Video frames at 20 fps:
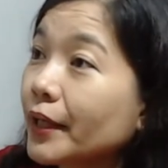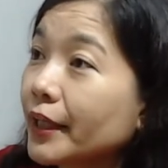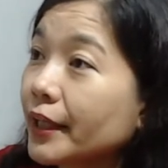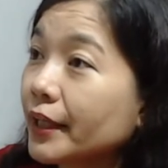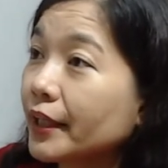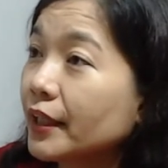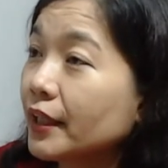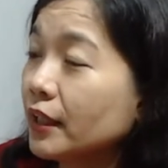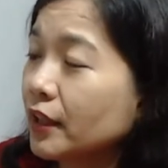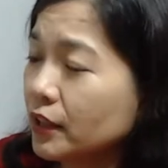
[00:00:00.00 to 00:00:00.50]

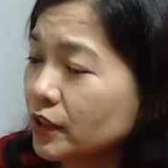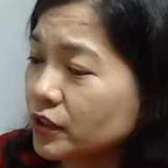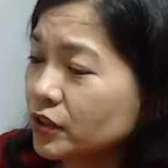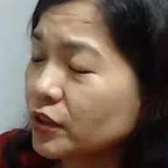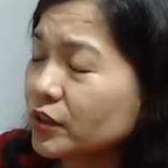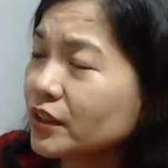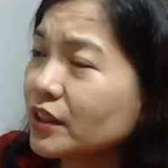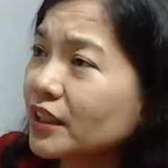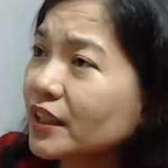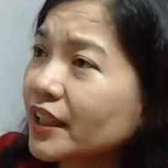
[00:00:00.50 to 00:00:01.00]
Mm.
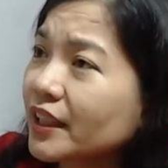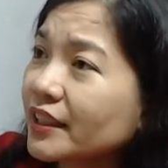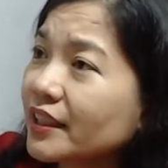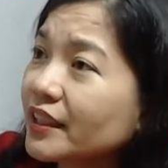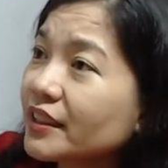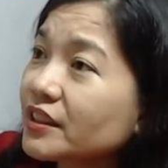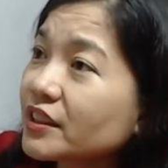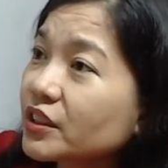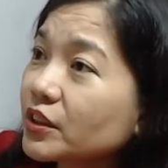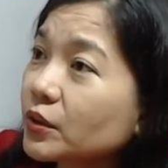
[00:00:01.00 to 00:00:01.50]
So the
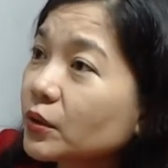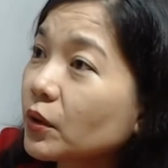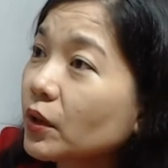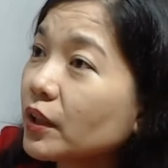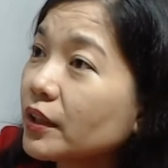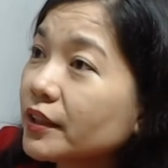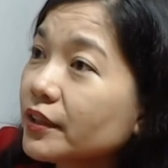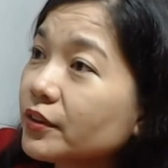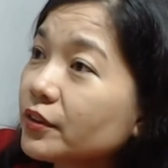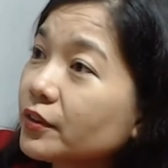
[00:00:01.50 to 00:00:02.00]
kittens
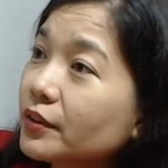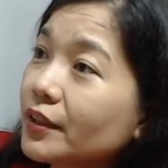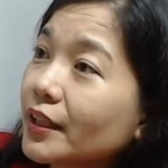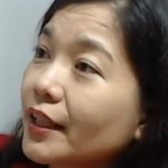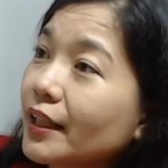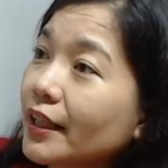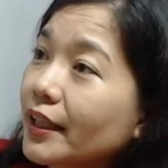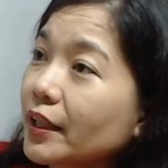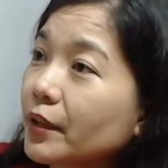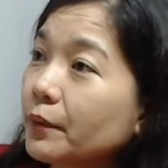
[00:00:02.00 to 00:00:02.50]
crawl into
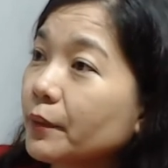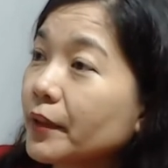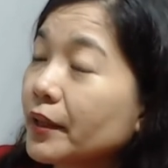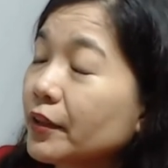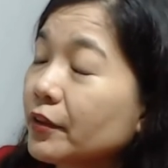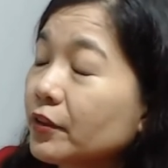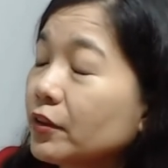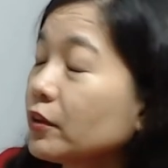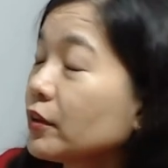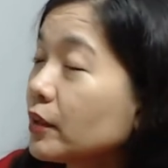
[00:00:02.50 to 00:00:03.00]
the
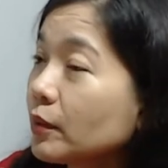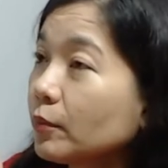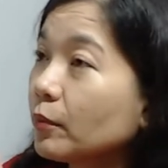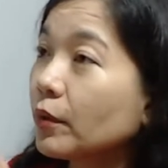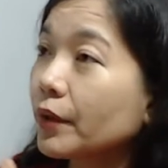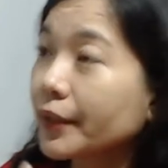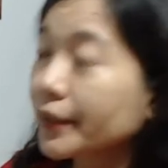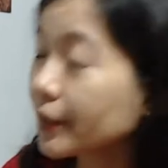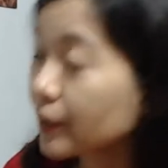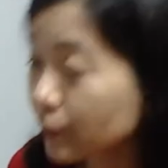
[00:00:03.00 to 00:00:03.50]
highway. You know, the
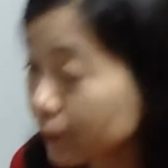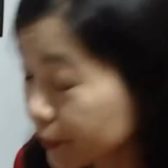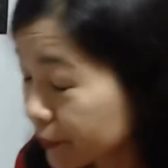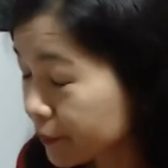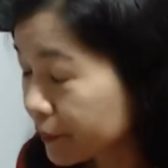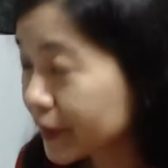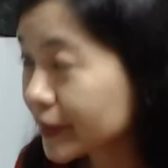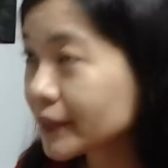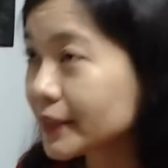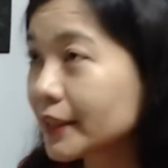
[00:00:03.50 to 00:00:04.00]
morning when
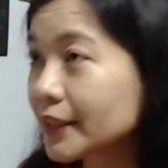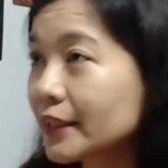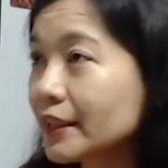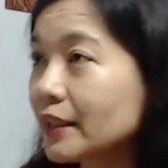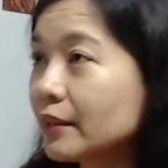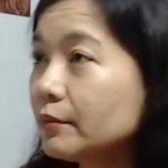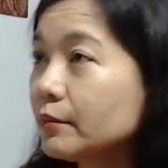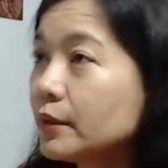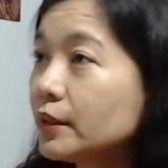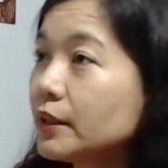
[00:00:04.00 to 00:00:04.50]
we see
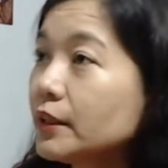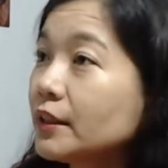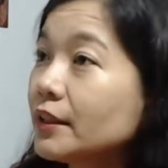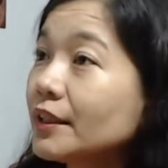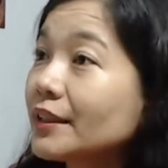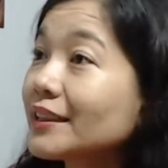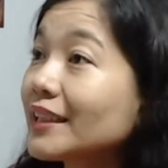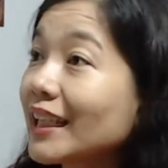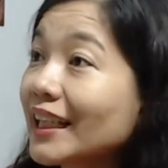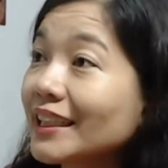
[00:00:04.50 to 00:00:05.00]
them,
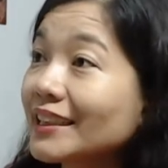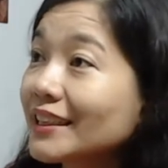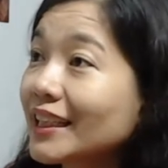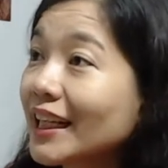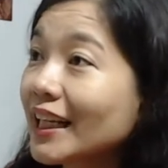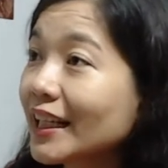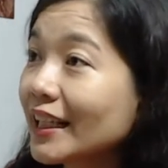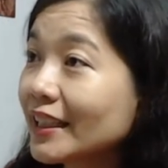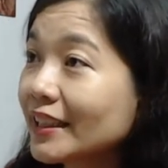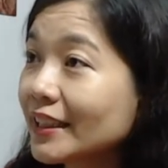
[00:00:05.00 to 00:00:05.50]

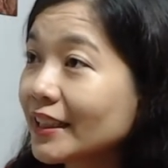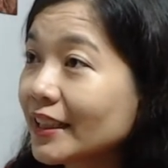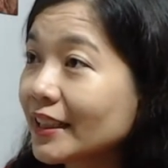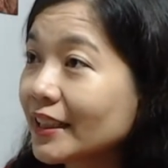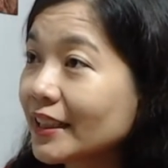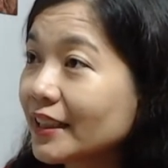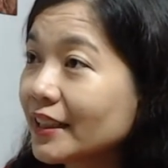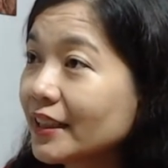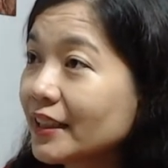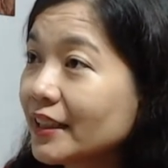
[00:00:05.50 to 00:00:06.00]
nasagasaan
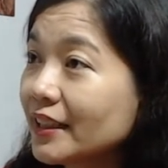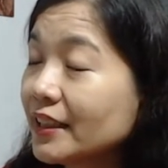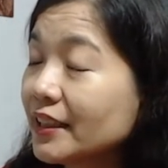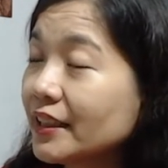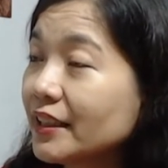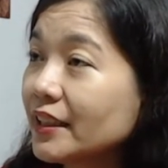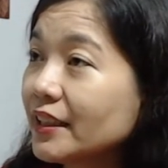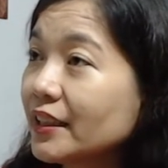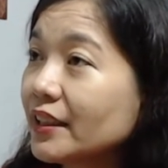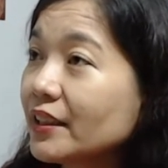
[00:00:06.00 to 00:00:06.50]
na. Oh,
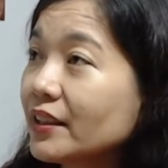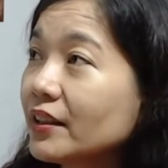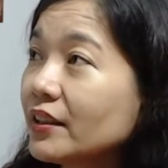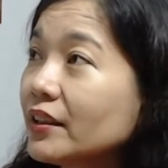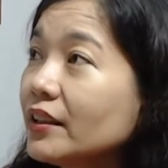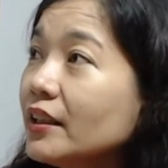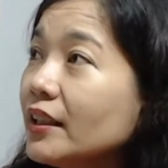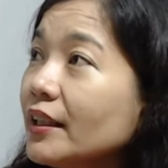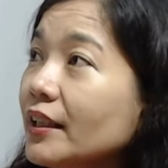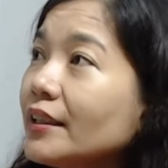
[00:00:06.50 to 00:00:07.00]
man.
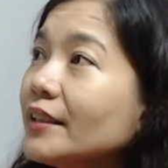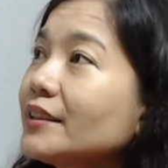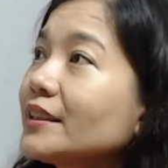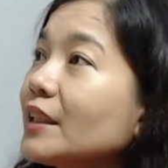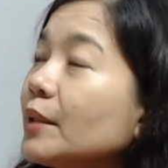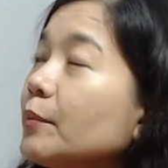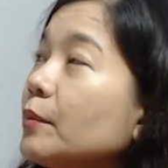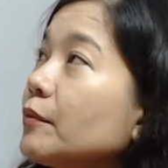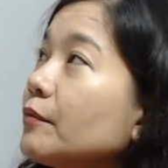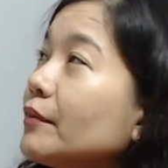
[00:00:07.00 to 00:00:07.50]
Uh, and then
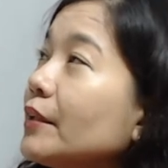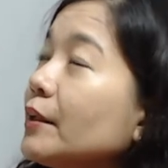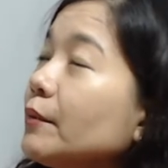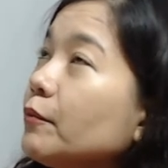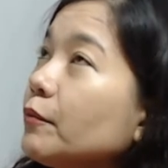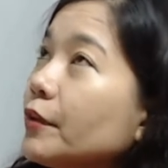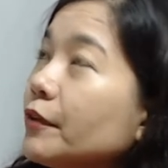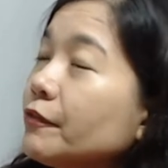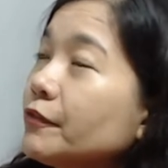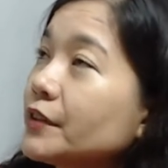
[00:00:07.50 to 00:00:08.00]
some of
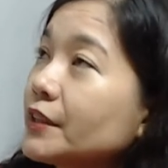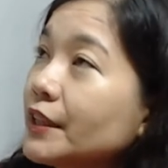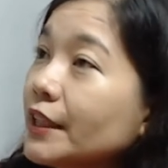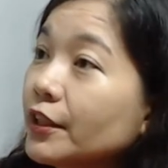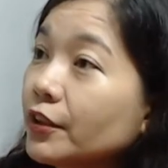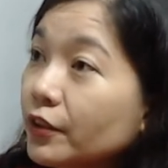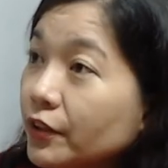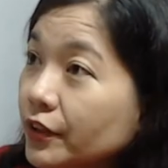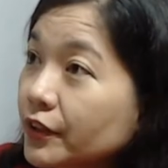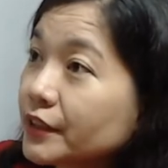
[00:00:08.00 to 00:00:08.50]
them we've
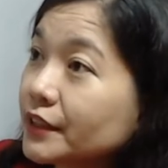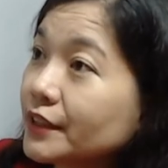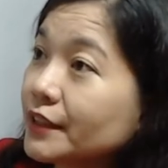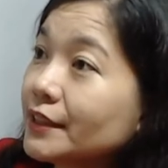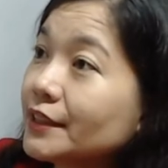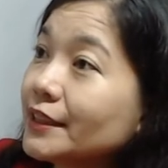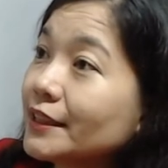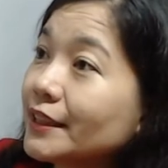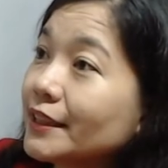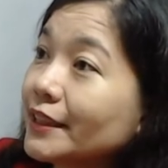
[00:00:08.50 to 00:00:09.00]
seen on our
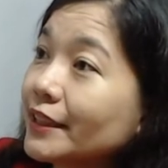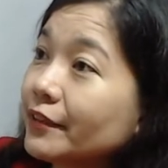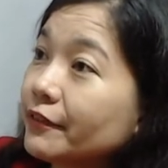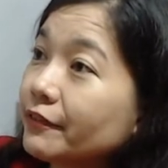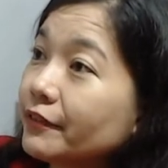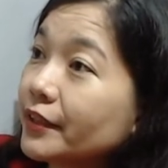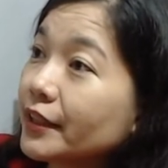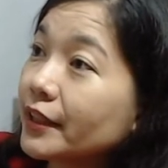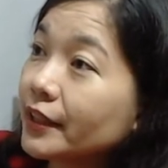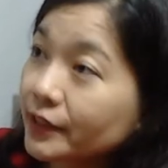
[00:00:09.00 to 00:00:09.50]
C C T
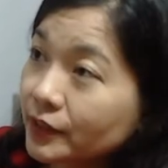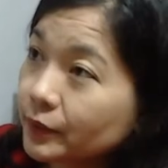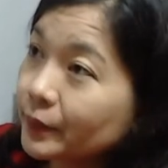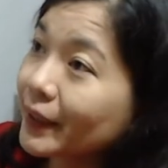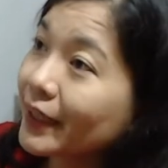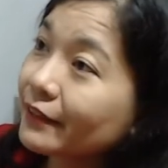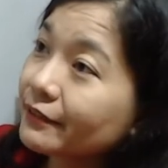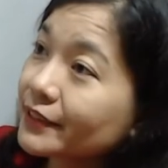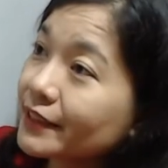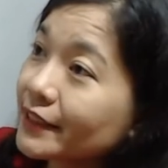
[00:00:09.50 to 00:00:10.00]
V, kasi
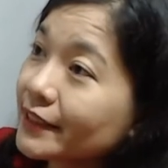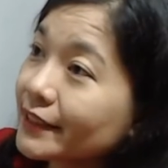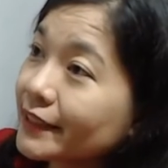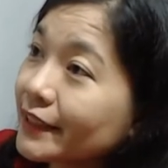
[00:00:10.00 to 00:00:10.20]
we have C C